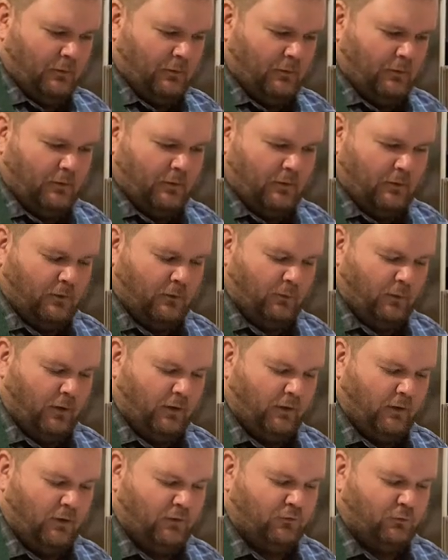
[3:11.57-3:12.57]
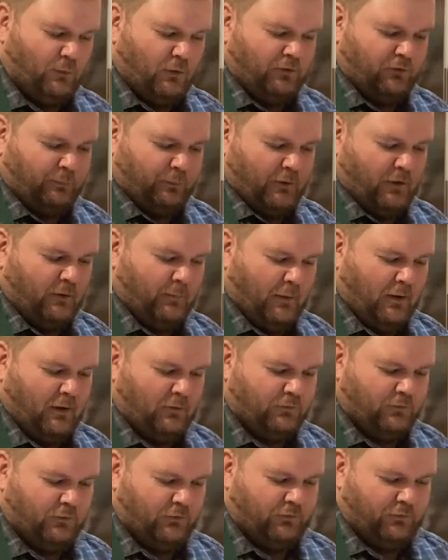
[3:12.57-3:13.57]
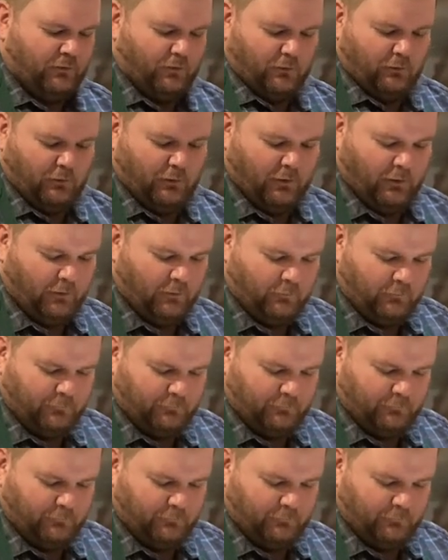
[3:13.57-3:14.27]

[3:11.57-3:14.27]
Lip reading: they're ready to go. You just want to spread them out to a single layer.